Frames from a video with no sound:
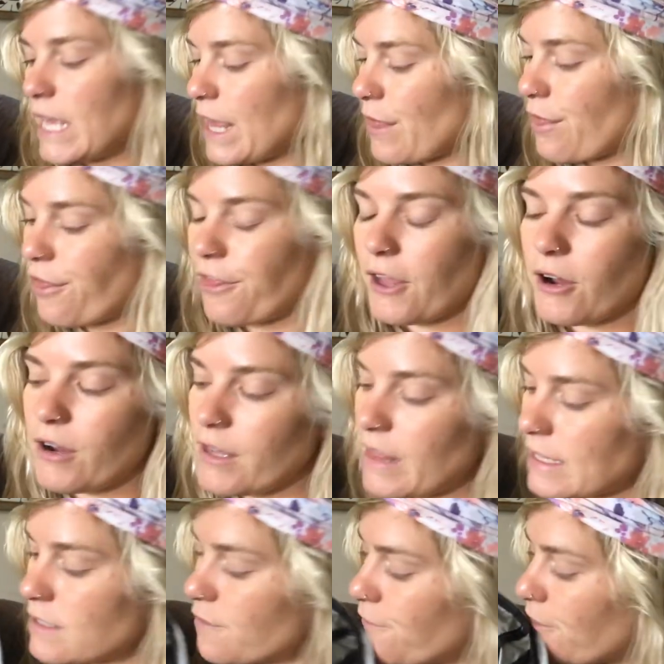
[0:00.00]
In theory,
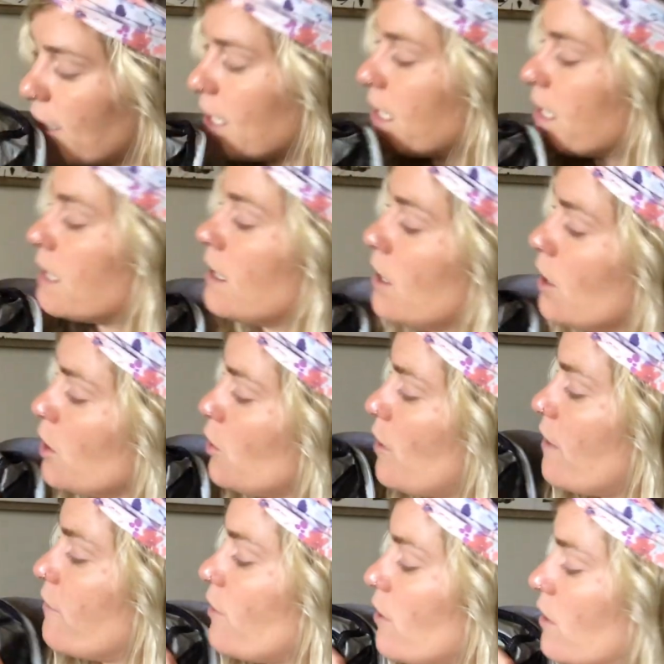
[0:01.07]
that's fine. You
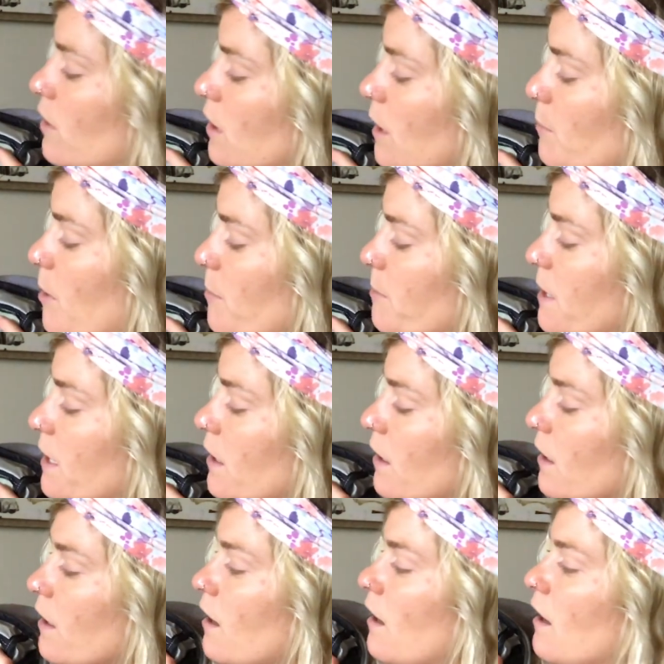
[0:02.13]
have your clip up
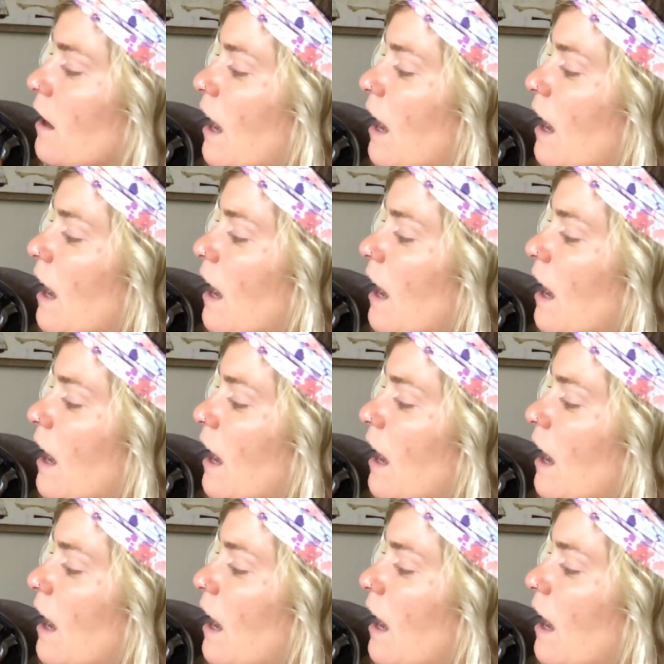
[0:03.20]
here.